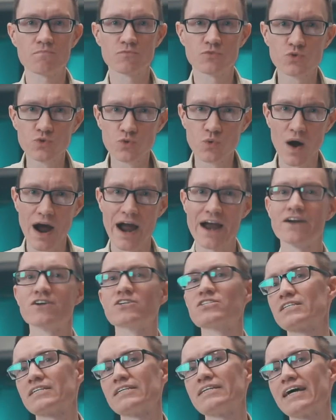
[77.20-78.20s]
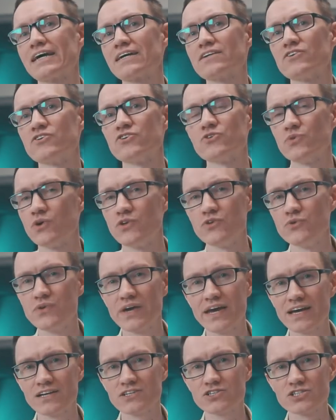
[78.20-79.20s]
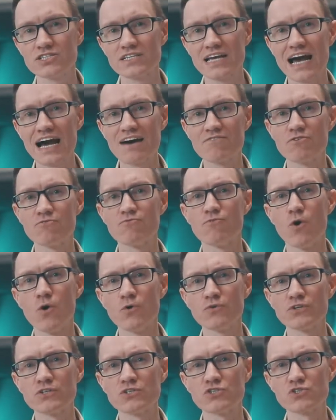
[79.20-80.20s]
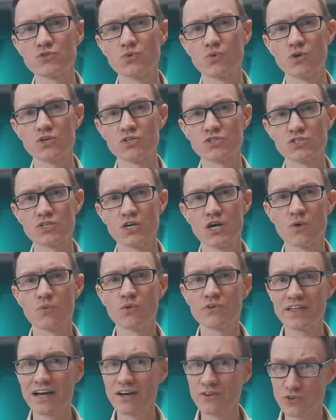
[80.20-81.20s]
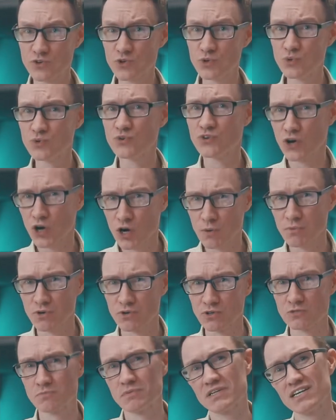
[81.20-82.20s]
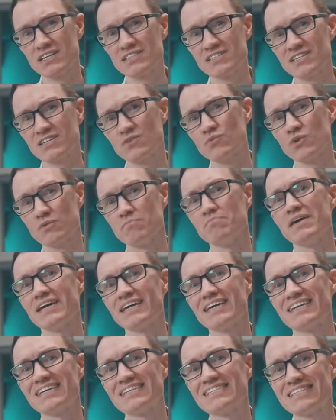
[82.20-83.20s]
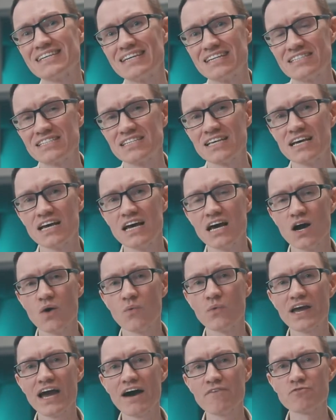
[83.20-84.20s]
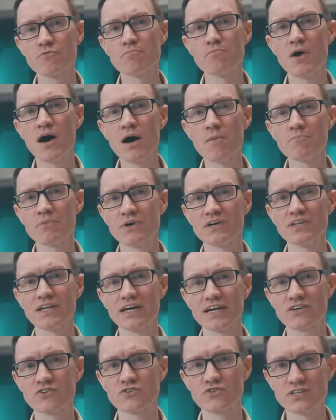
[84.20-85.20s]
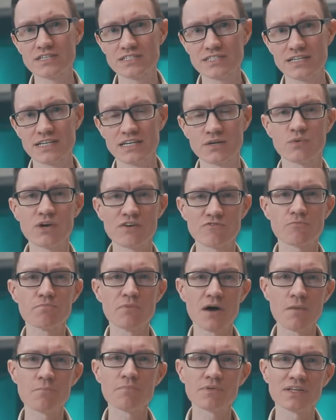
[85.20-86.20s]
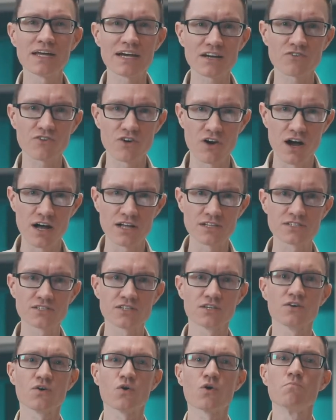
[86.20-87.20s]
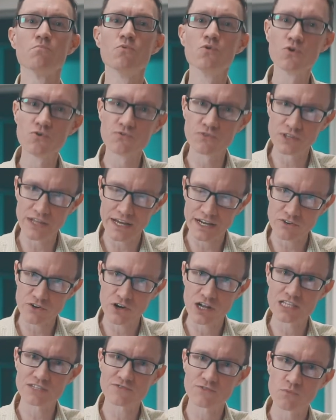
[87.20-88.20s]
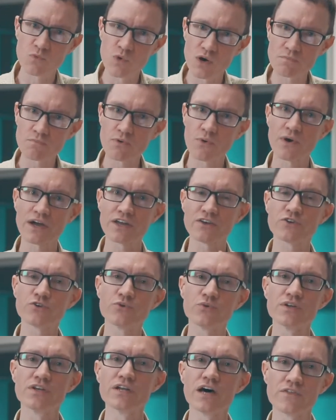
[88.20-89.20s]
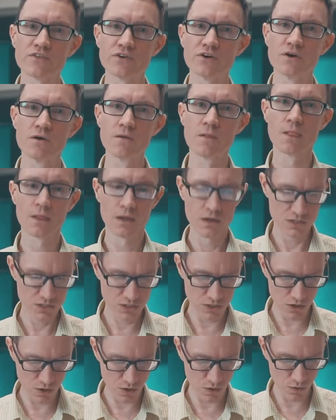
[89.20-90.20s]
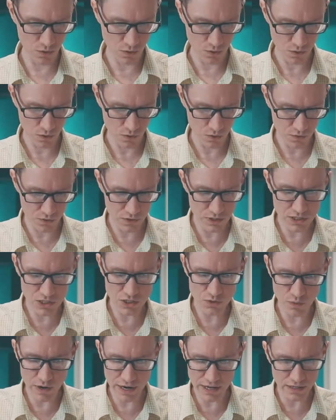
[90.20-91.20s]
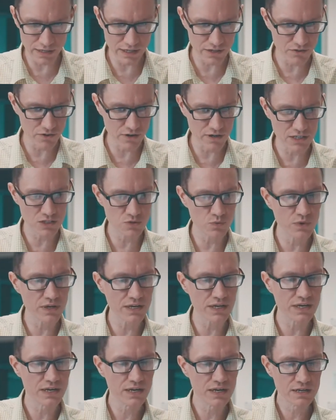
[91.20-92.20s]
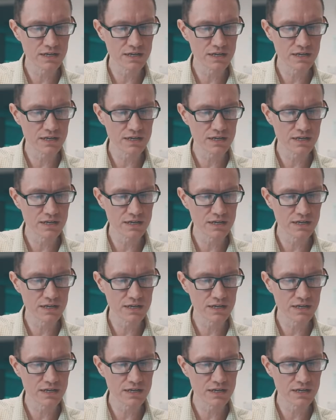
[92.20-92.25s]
two wires connected to it. You can't just have a voltage source without two terminals because then it wouldn't make any sense. We have to pump electricity. We have to pump electrons or move electrons from one point to another. So this is why in electronics we